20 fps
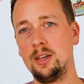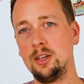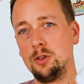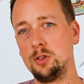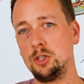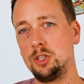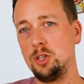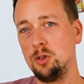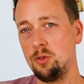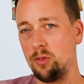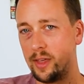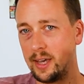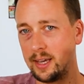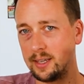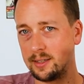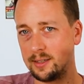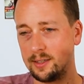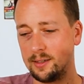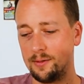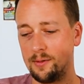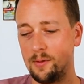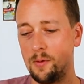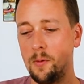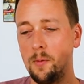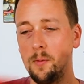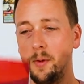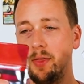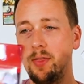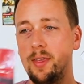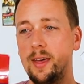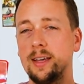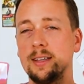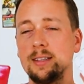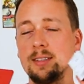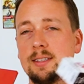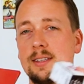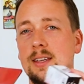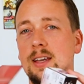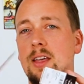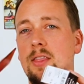You shoot this with
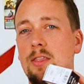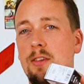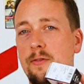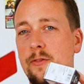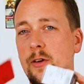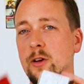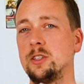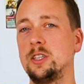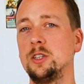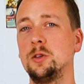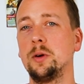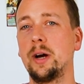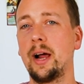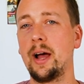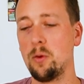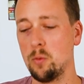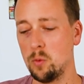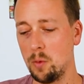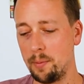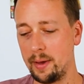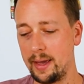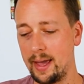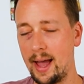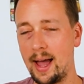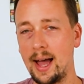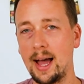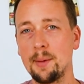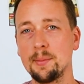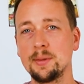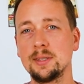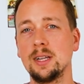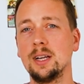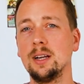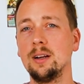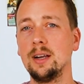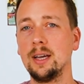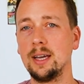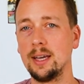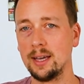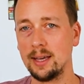this, the photo you'll get will be
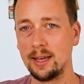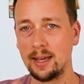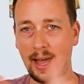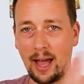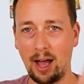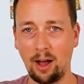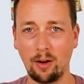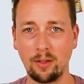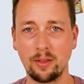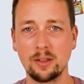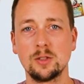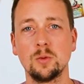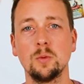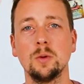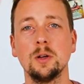absolutely out of this